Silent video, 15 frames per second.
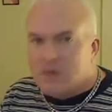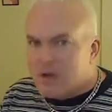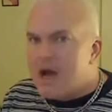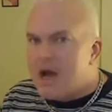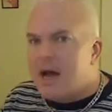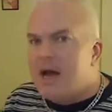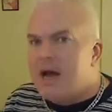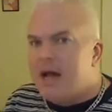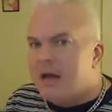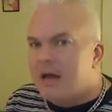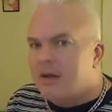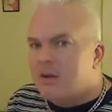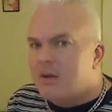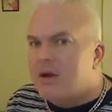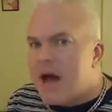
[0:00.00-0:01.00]

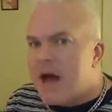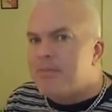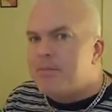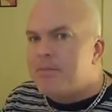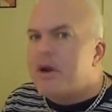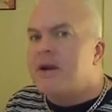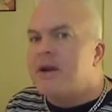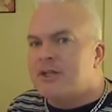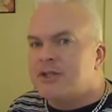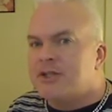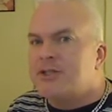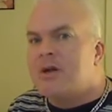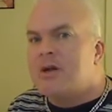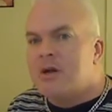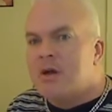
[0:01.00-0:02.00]
I got
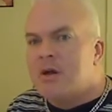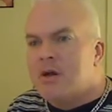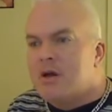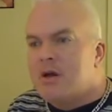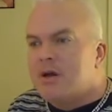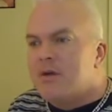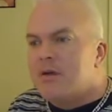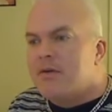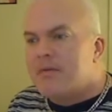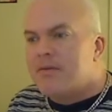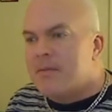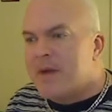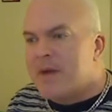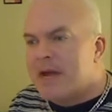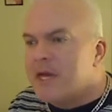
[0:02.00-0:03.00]
punished
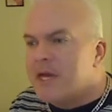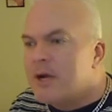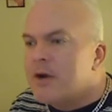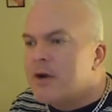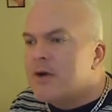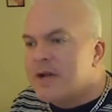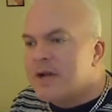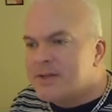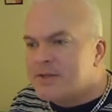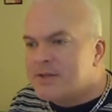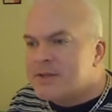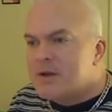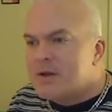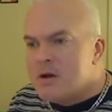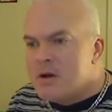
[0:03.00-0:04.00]
for my
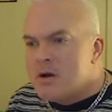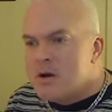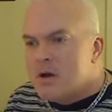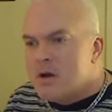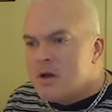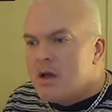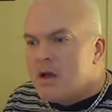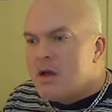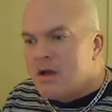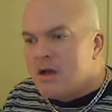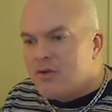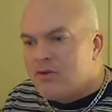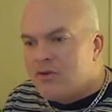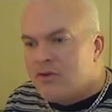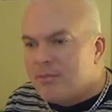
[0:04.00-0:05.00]
eagerness
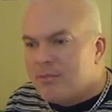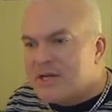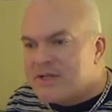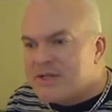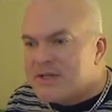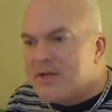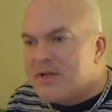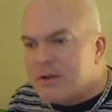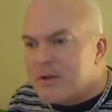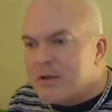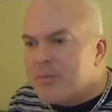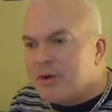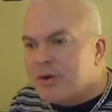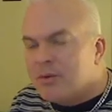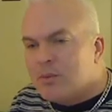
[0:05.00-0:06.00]
to bust into the
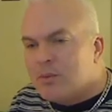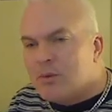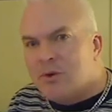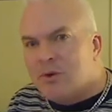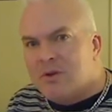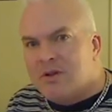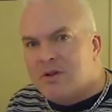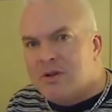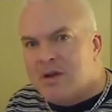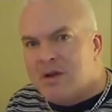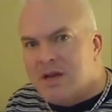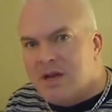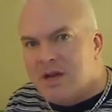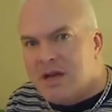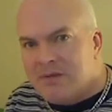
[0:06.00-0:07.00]
build world
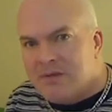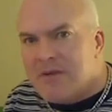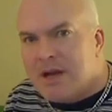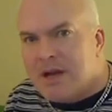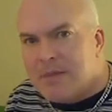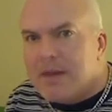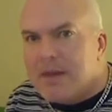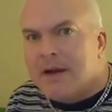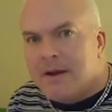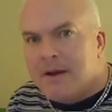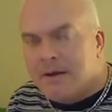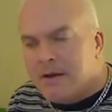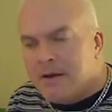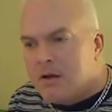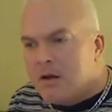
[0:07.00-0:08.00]
in vaping
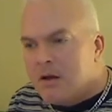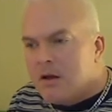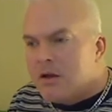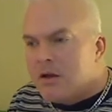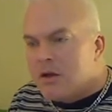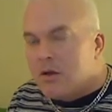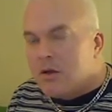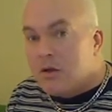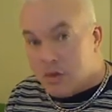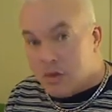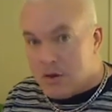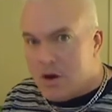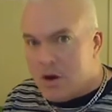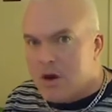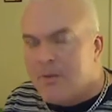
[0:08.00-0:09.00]
the
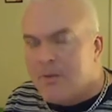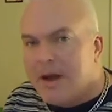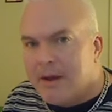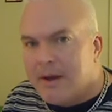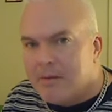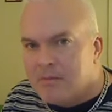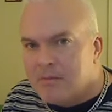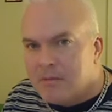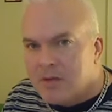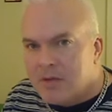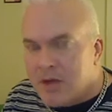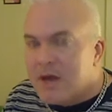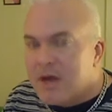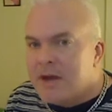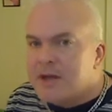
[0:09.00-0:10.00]
wrong way,
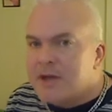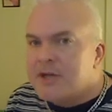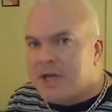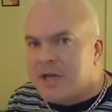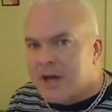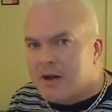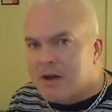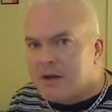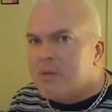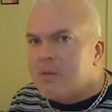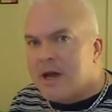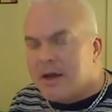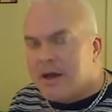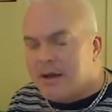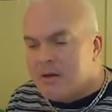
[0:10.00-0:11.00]
the uneducated
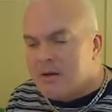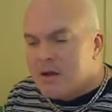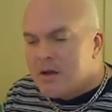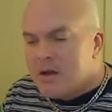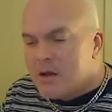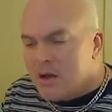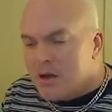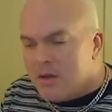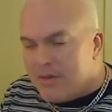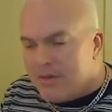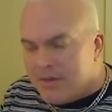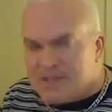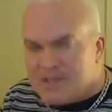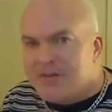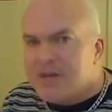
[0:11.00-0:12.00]
way.
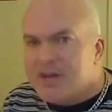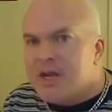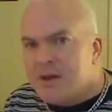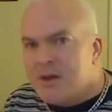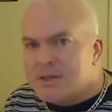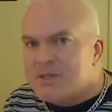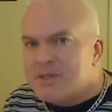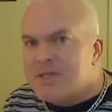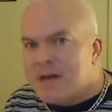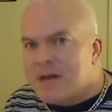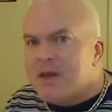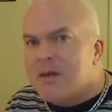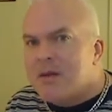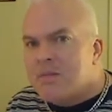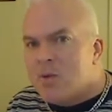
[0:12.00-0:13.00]
This video is
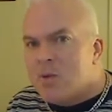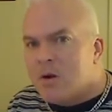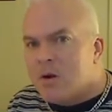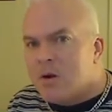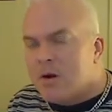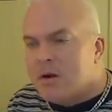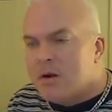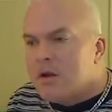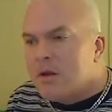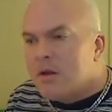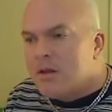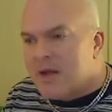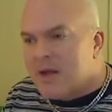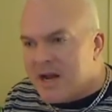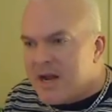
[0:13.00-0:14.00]
nothing more
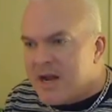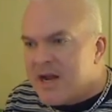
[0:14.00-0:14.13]
than an